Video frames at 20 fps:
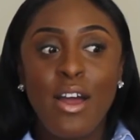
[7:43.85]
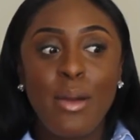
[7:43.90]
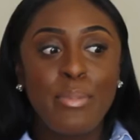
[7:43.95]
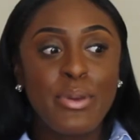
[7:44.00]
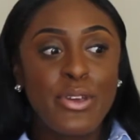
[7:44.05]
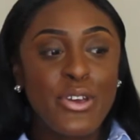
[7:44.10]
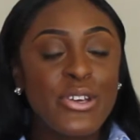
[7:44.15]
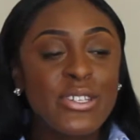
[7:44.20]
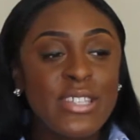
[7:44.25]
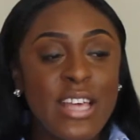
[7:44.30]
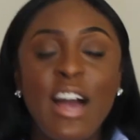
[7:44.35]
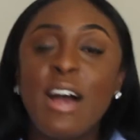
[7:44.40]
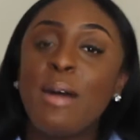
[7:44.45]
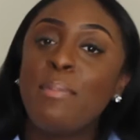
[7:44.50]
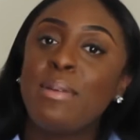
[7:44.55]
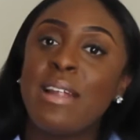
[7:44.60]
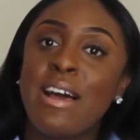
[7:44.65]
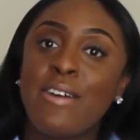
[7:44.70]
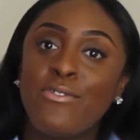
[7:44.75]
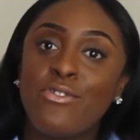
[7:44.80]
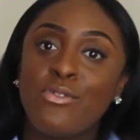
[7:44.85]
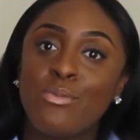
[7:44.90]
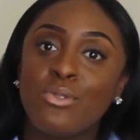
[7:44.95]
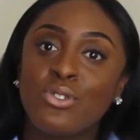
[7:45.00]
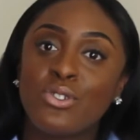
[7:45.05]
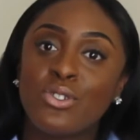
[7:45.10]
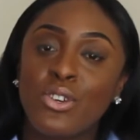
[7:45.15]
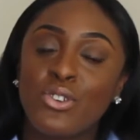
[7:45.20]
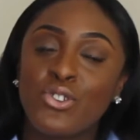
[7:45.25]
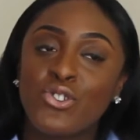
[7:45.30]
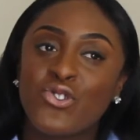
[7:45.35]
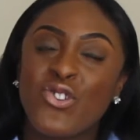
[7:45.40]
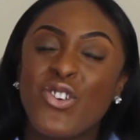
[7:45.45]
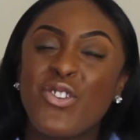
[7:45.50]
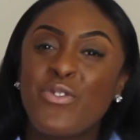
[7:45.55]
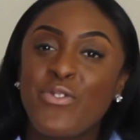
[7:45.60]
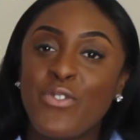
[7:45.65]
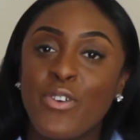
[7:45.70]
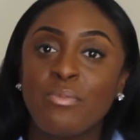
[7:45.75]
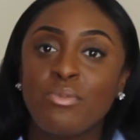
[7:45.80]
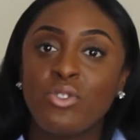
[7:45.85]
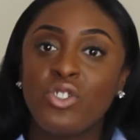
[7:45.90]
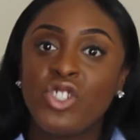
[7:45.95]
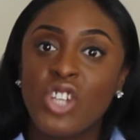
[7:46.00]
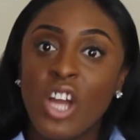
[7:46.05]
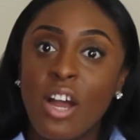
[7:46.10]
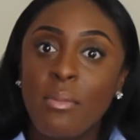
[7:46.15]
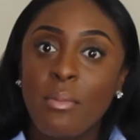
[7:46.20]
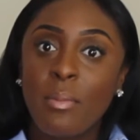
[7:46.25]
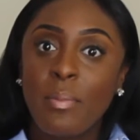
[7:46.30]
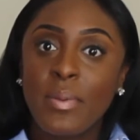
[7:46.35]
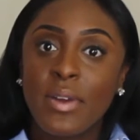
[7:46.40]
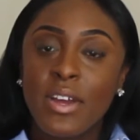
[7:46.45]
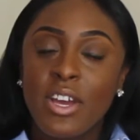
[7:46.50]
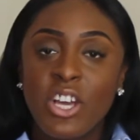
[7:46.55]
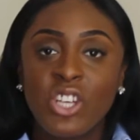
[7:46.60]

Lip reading: because her platform was so strong from jump,